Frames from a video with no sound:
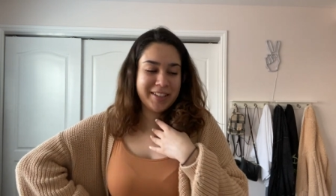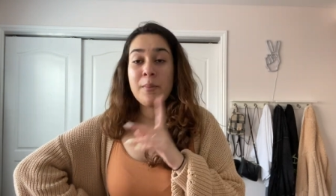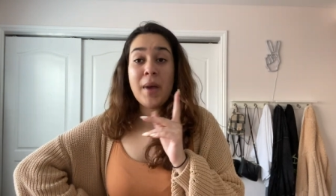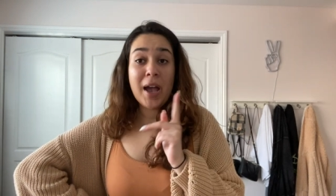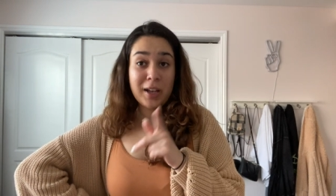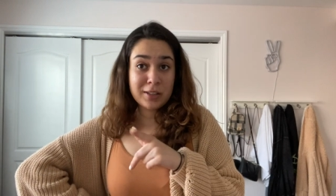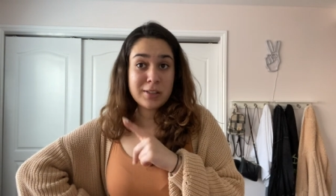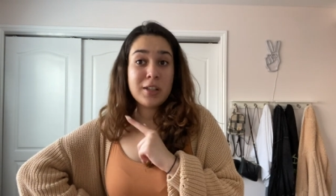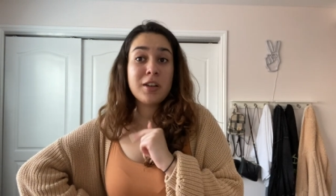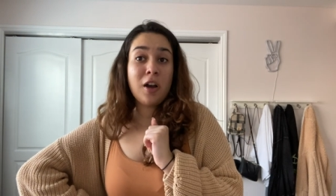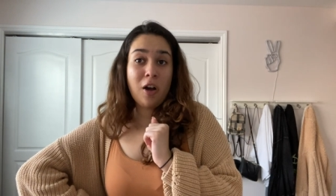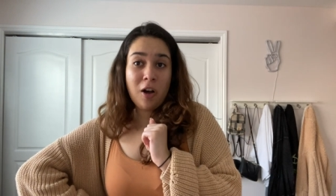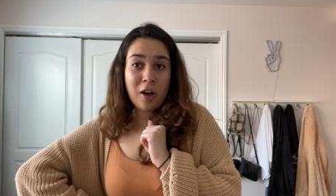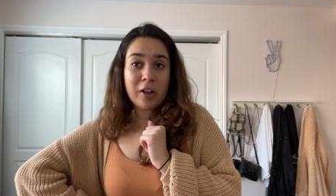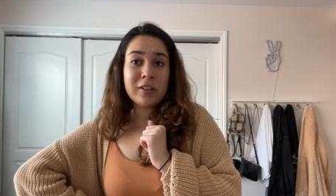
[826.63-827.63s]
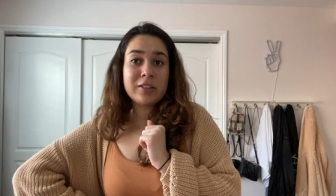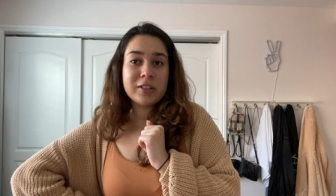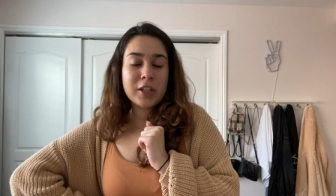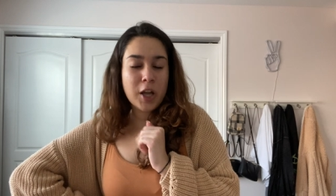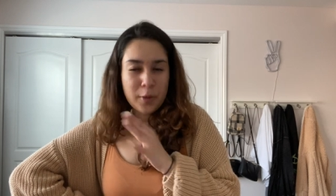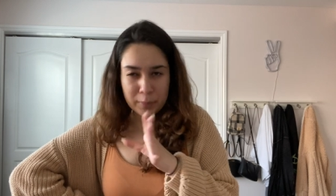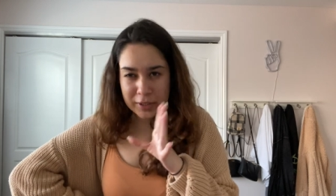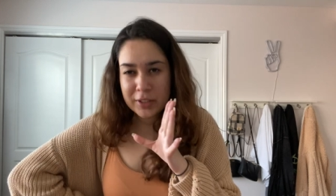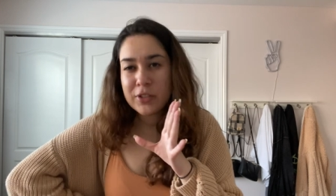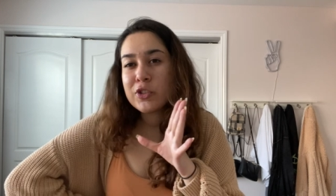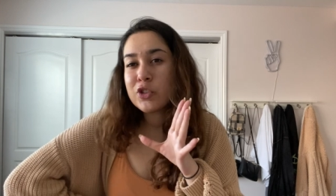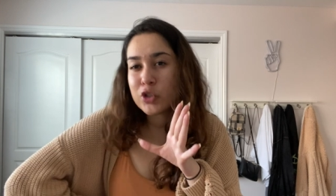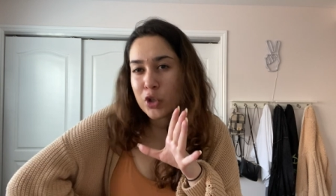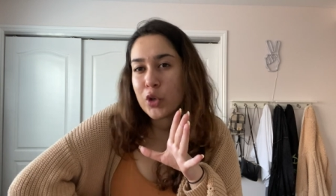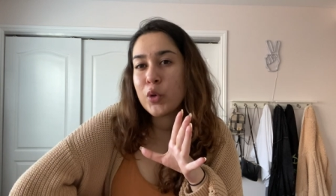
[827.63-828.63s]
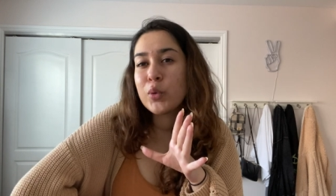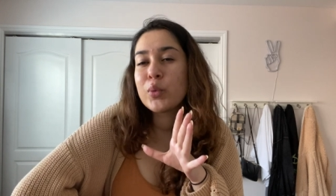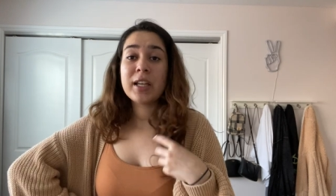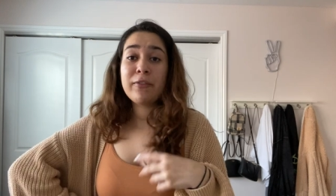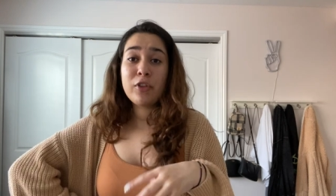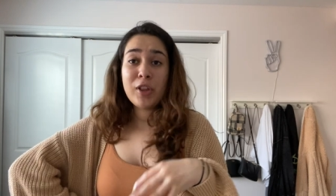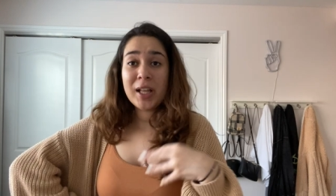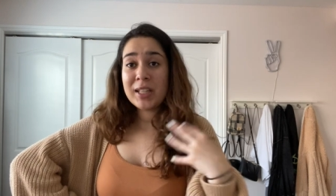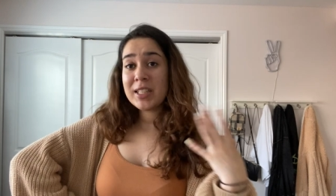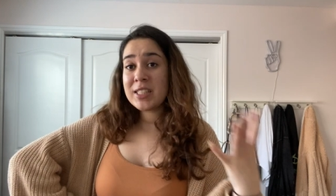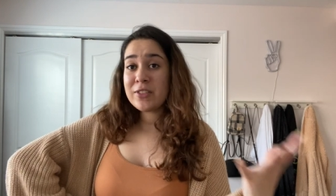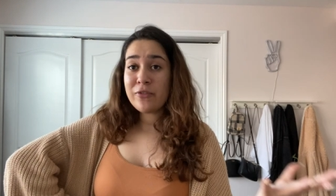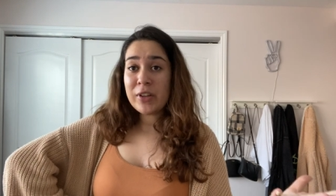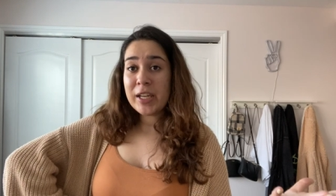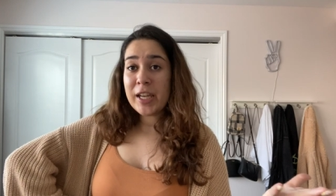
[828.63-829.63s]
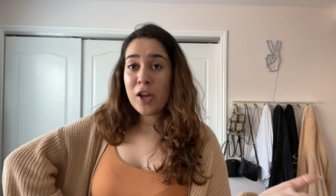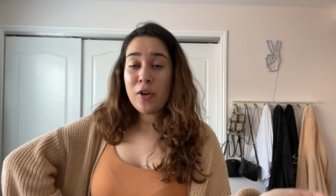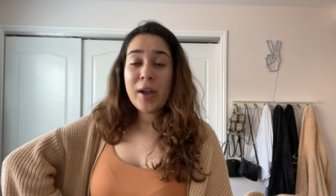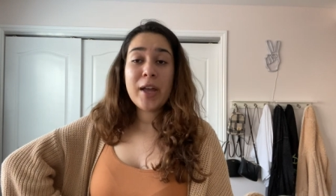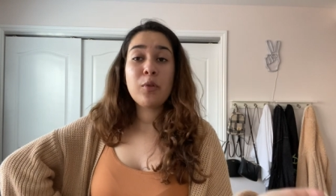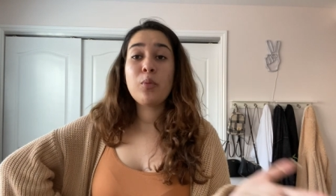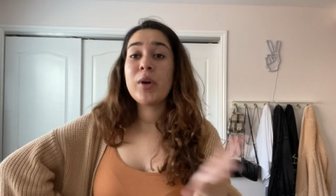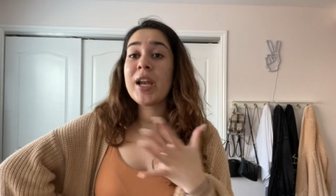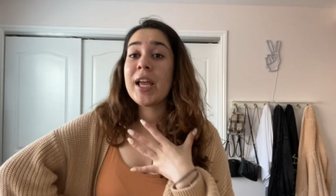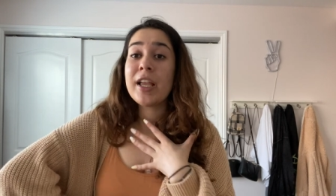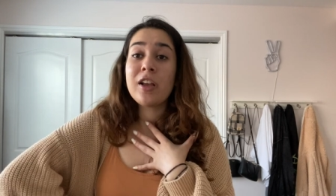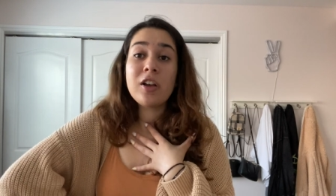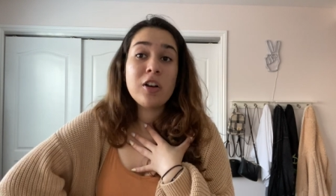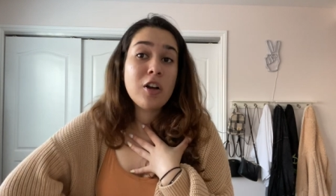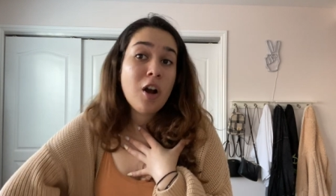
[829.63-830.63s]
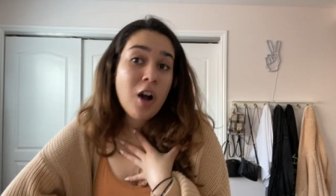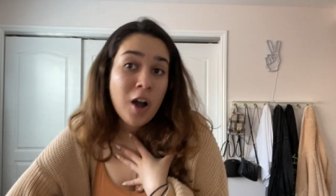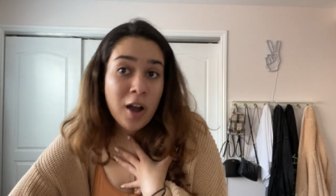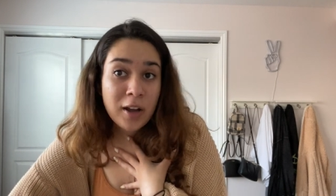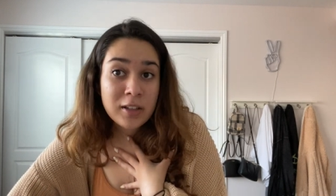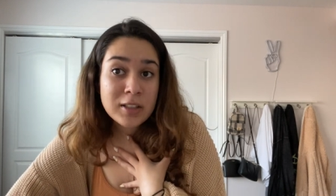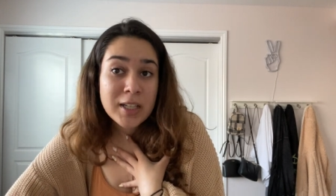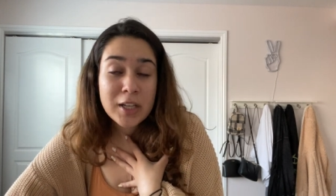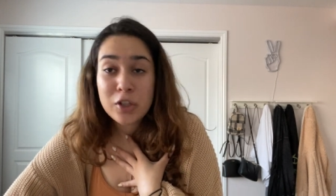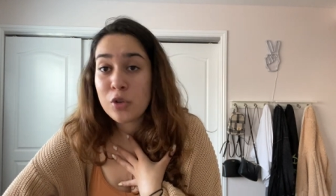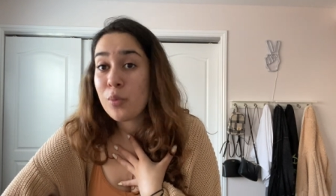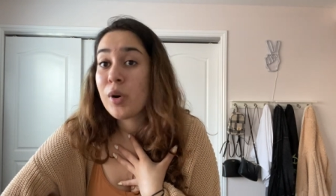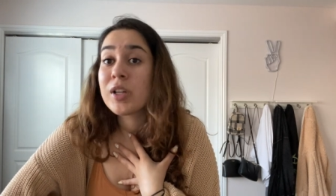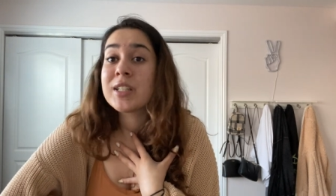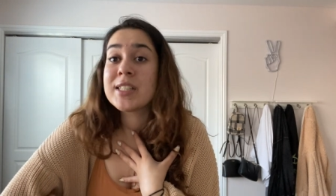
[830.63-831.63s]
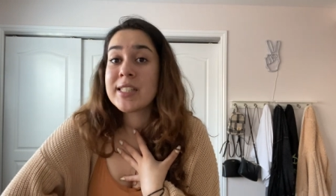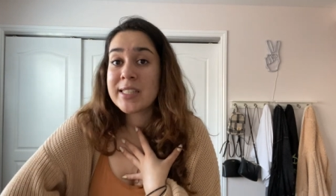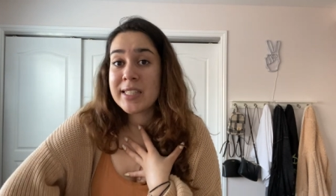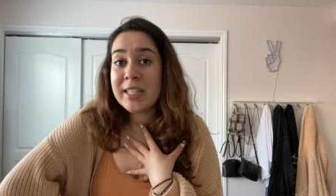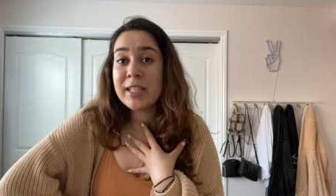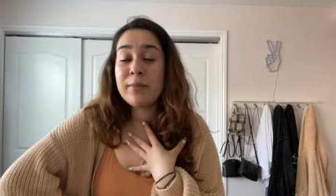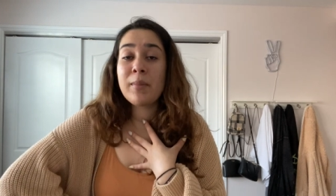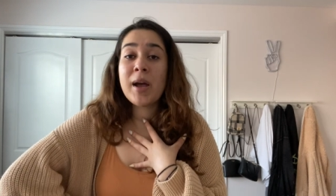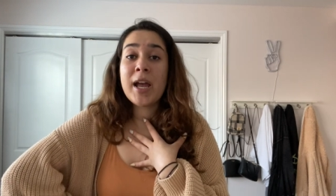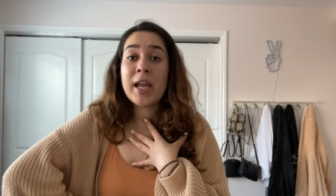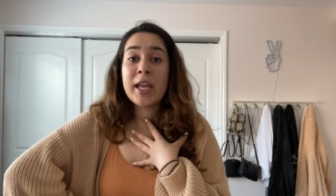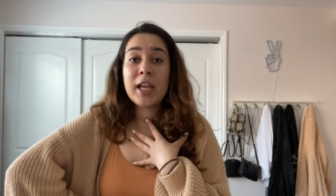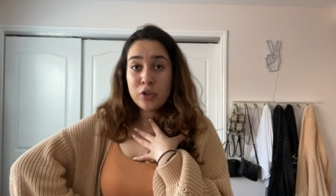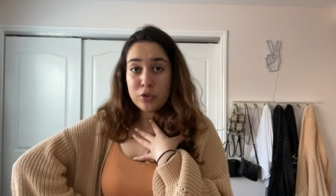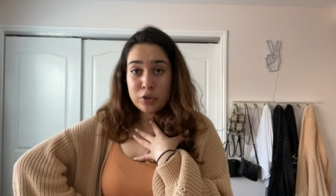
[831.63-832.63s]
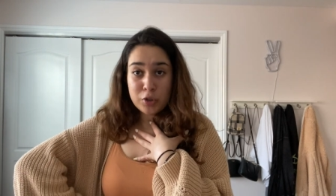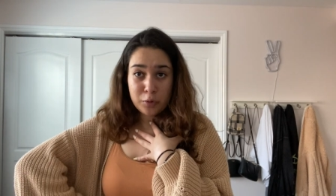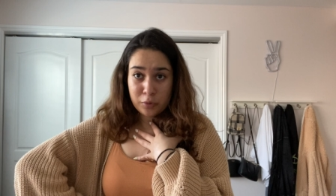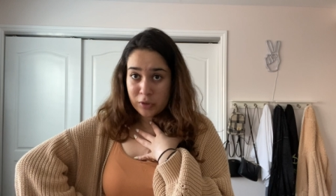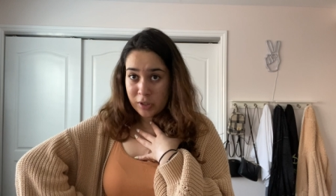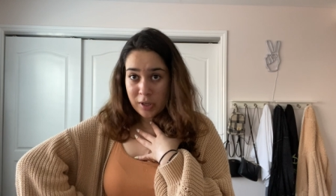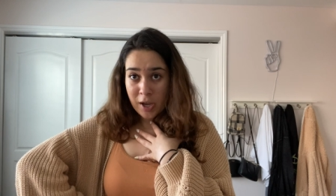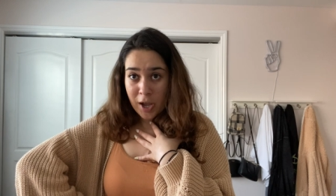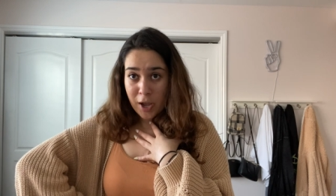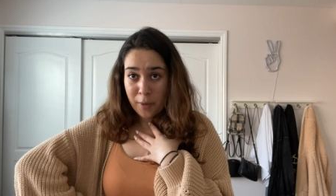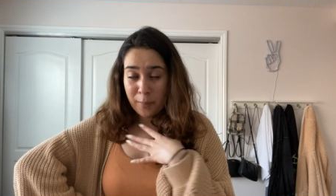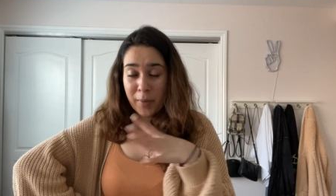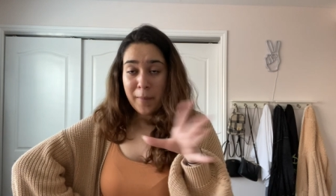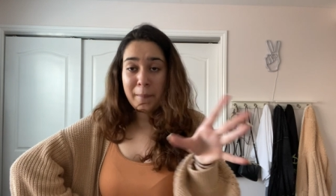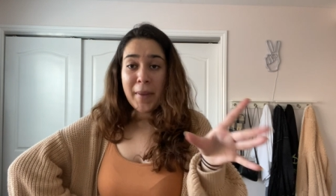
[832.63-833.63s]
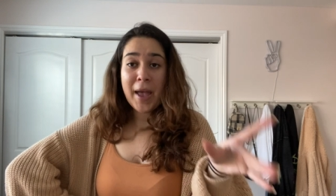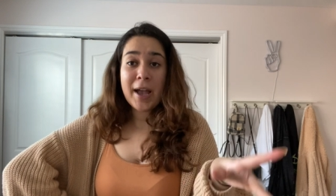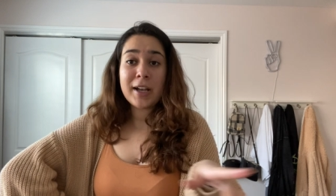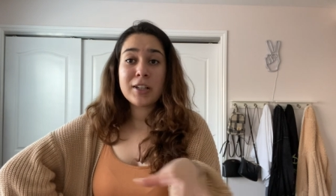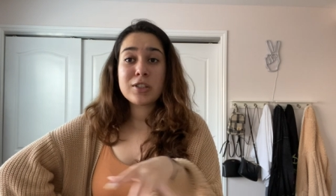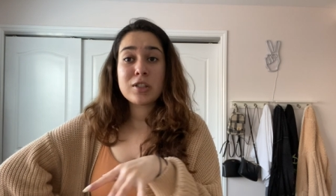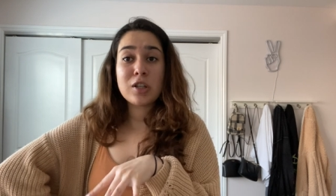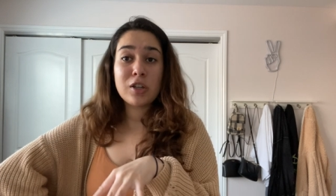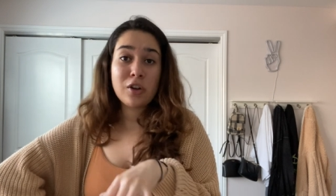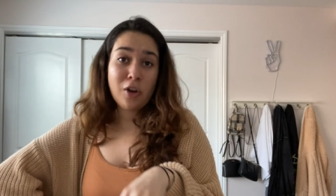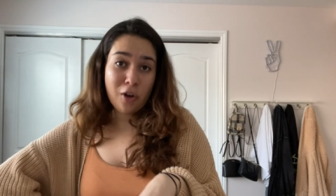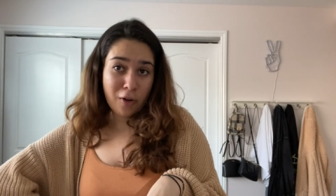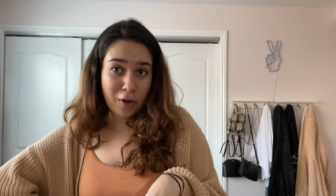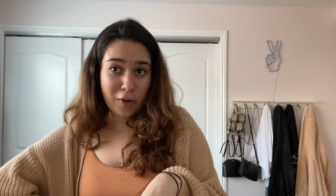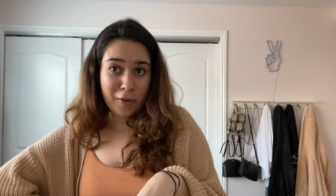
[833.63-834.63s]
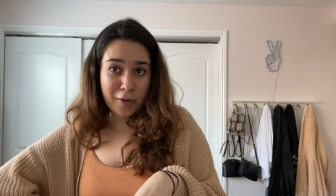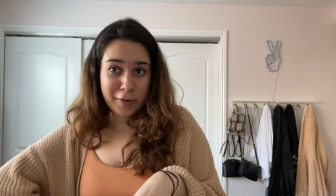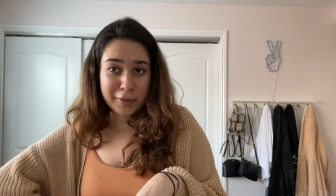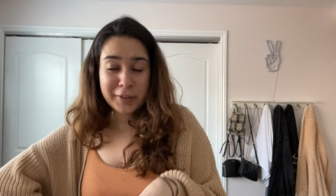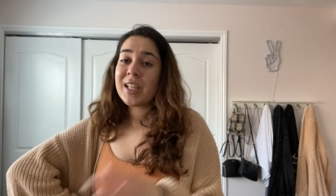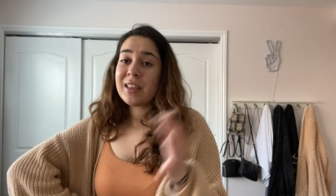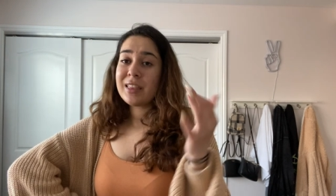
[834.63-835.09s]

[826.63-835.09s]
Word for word: Pacsun haul coming soon. If you like this video and what I got and you wanna see my soon to come Pacsun haul all.